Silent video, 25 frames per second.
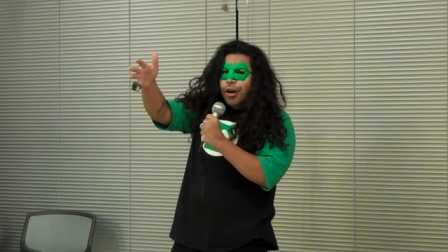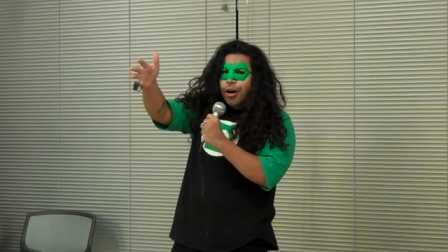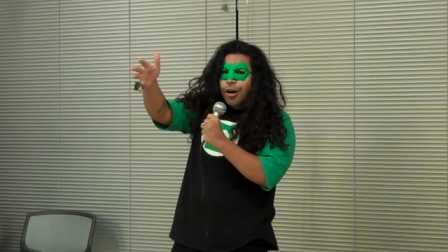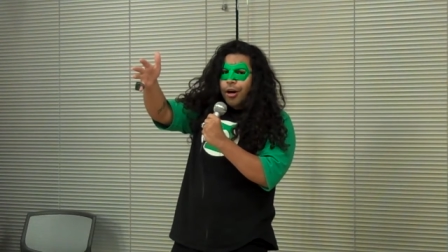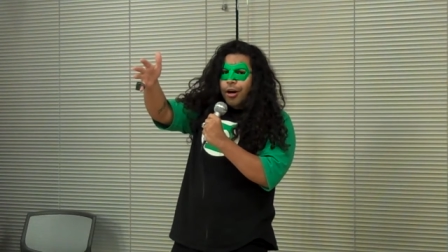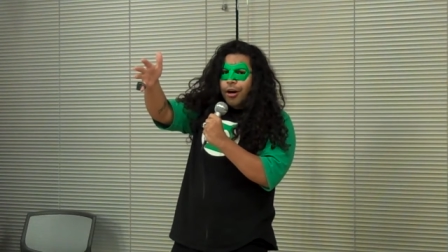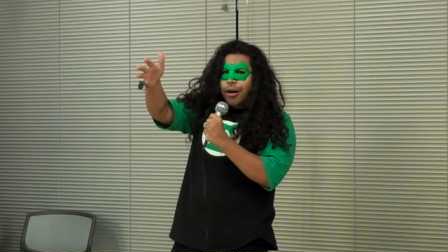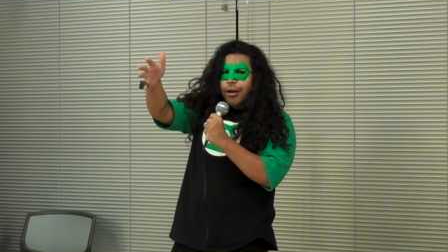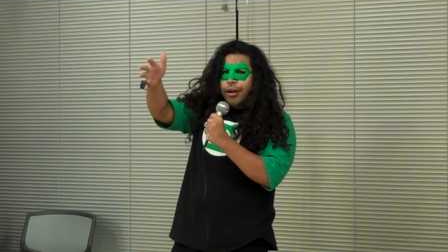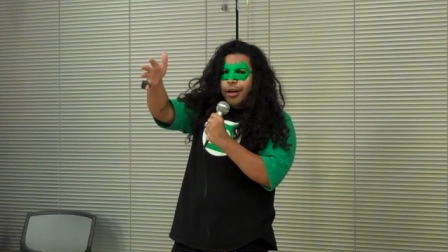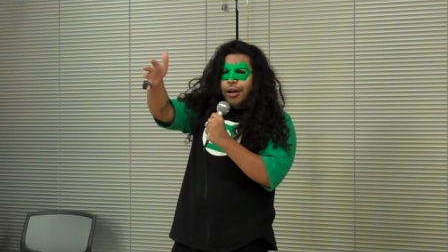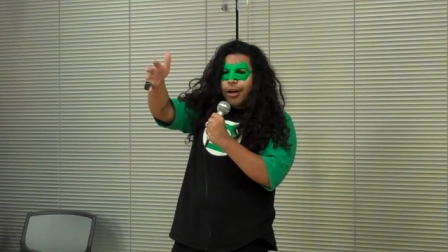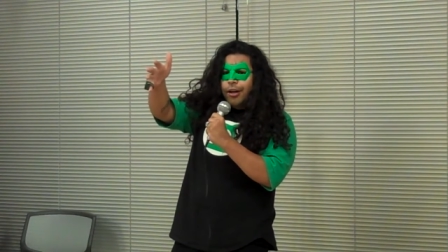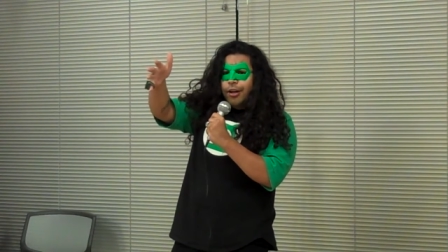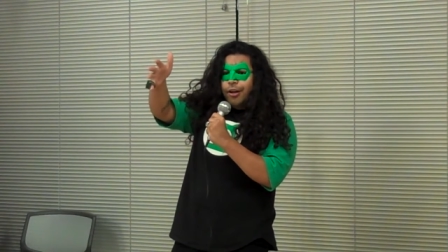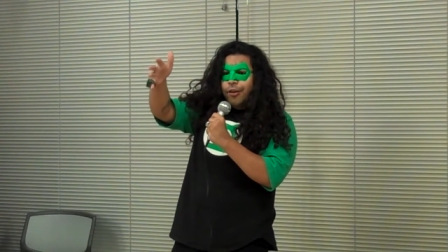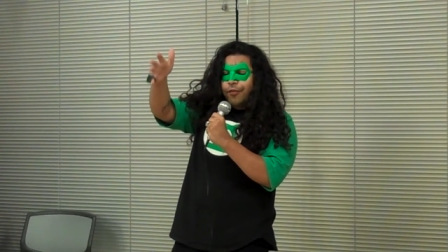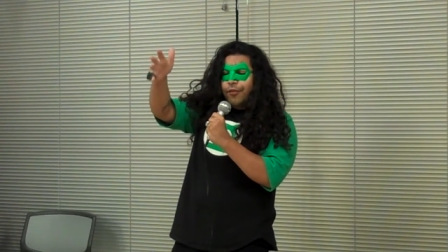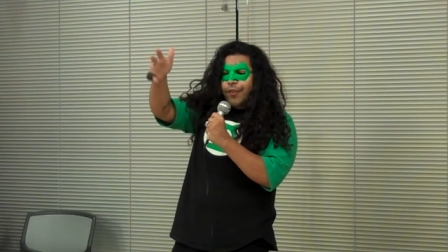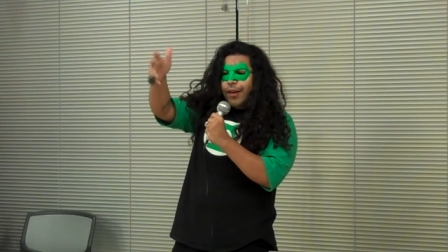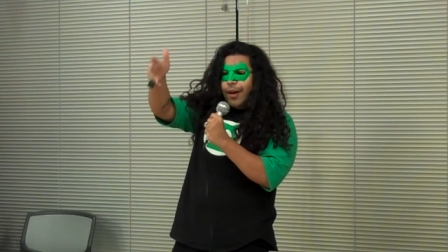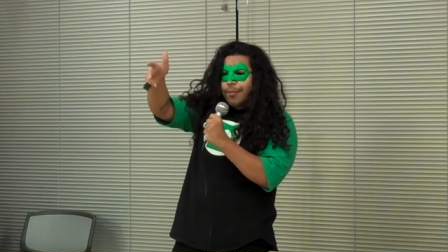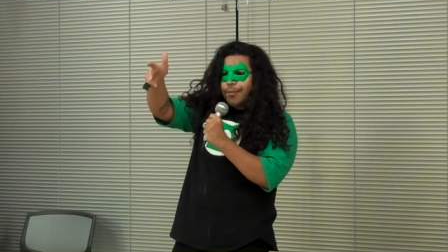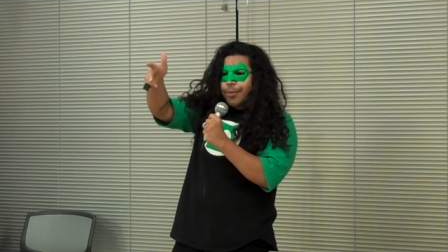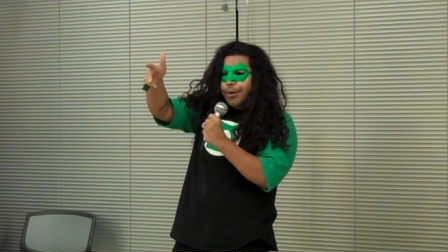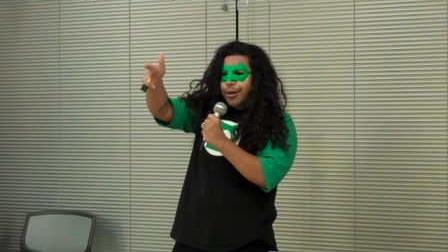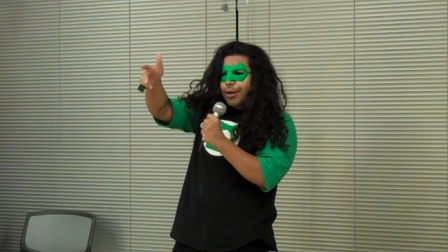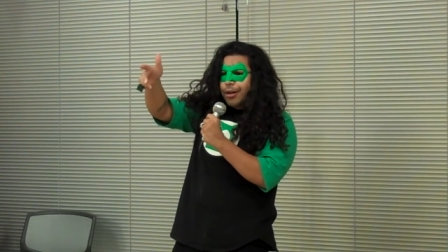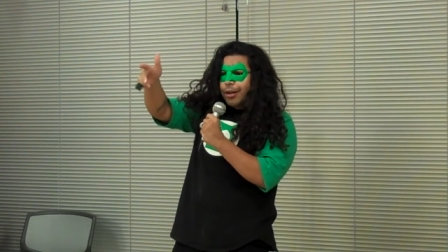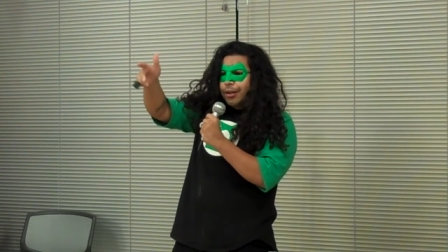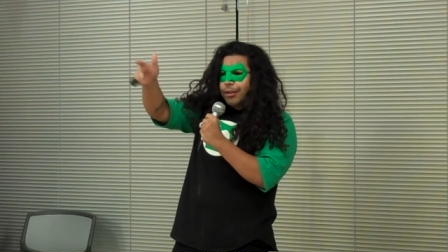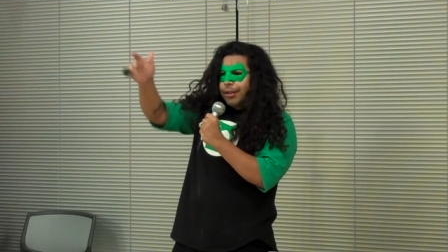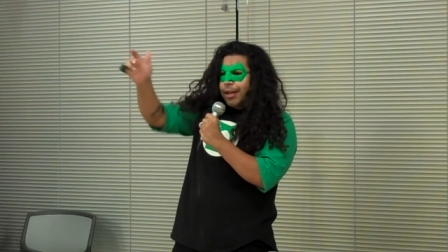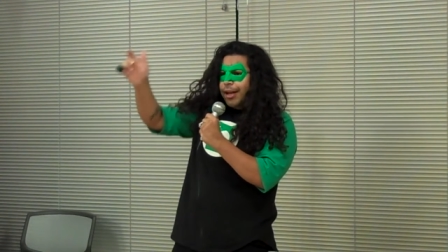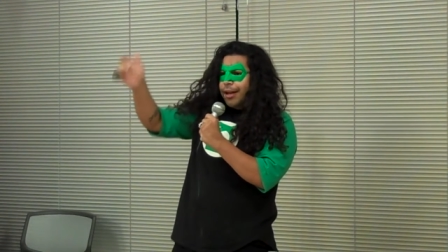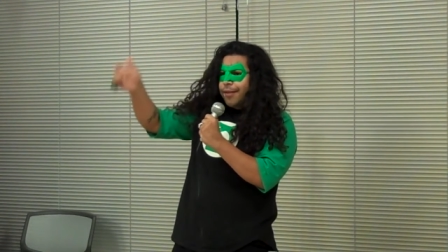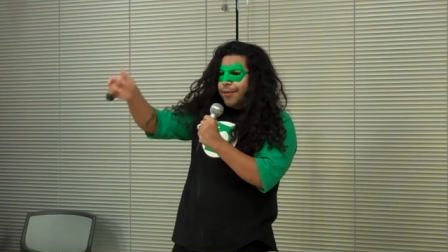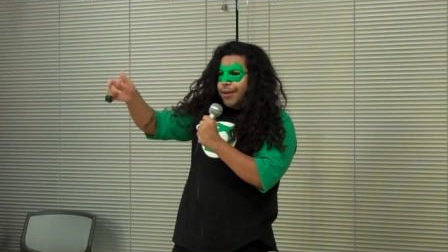on November
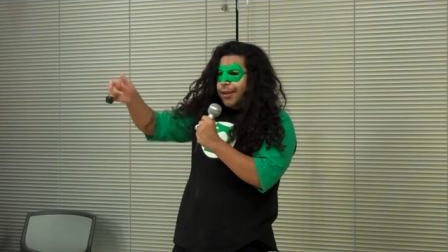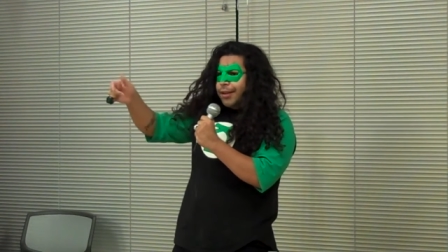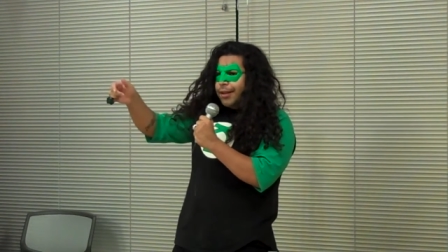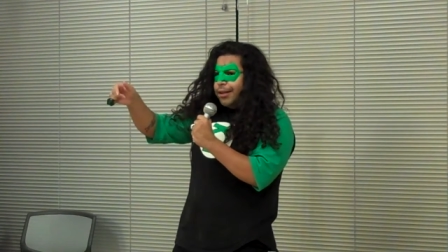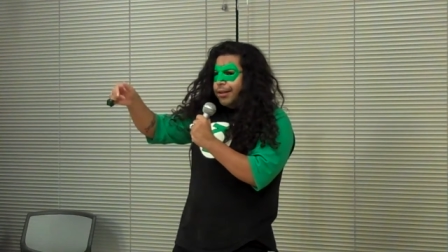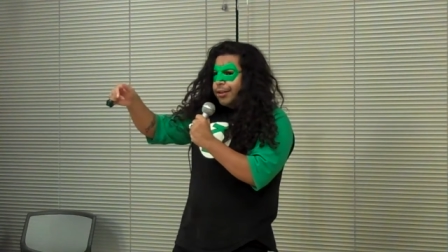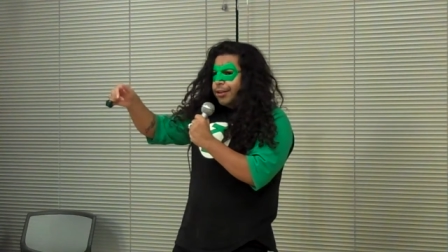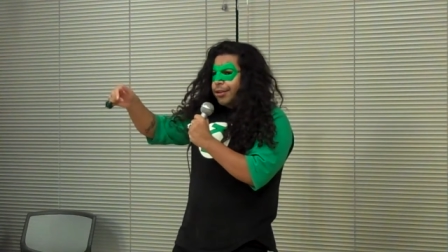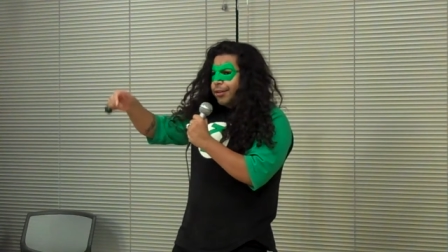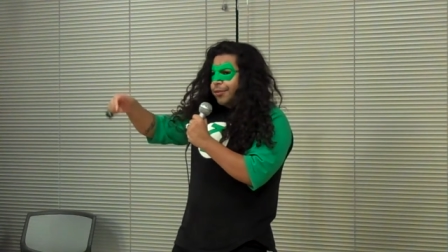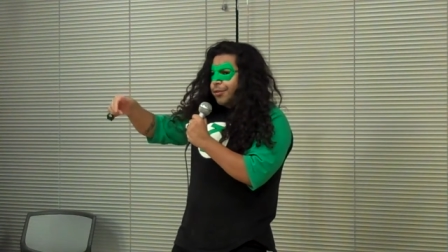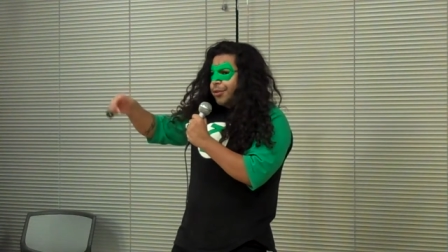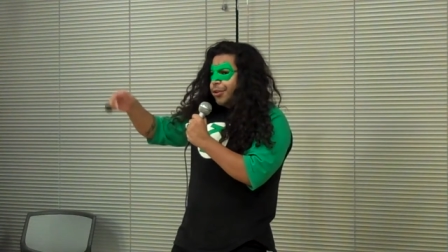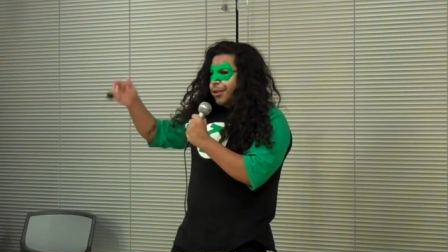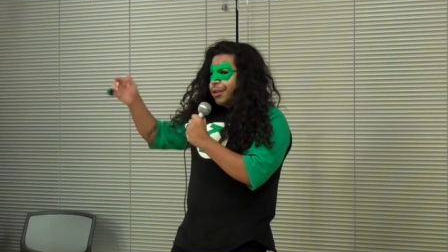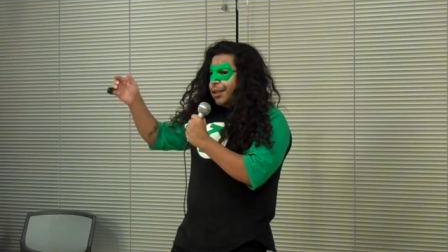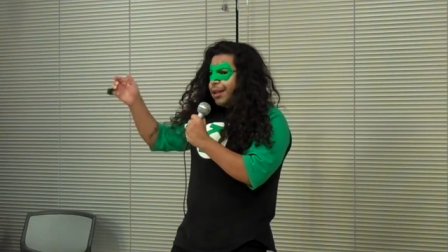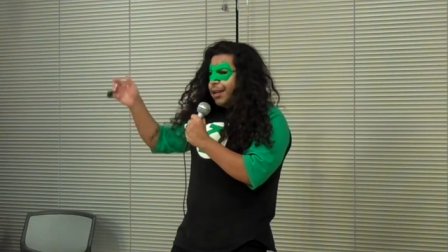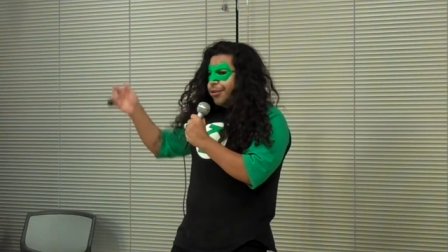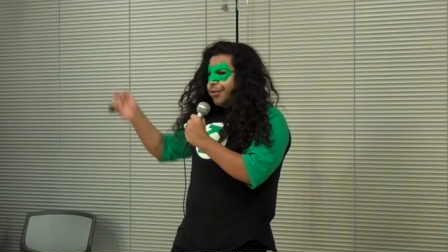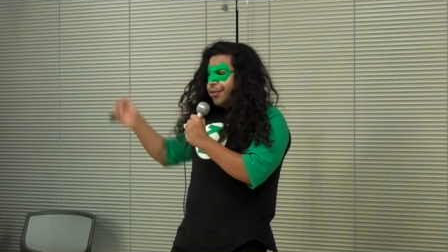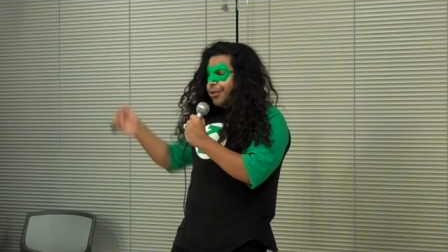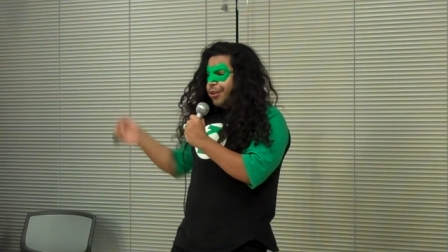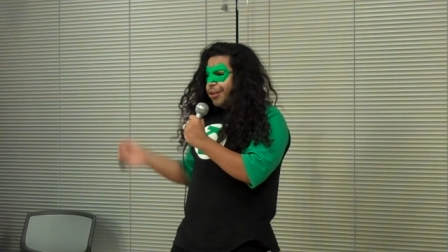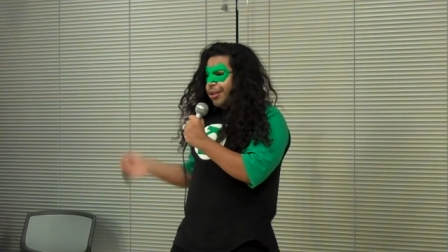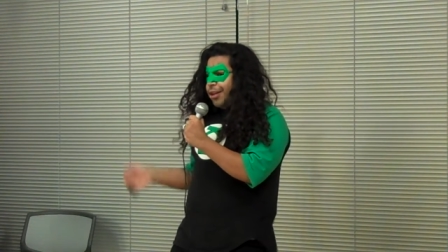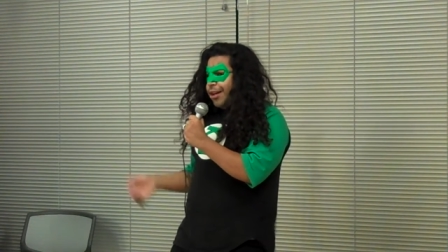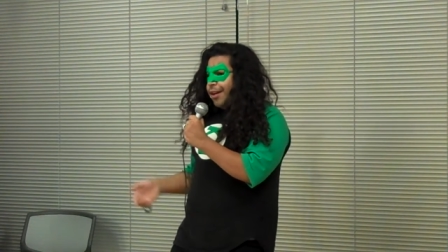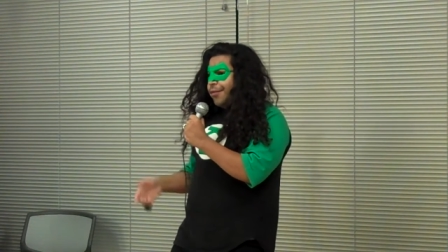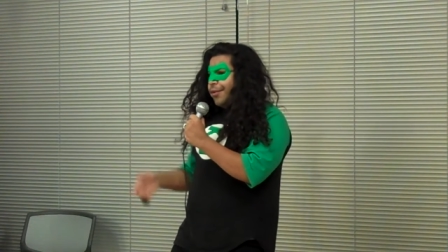11th of 2011,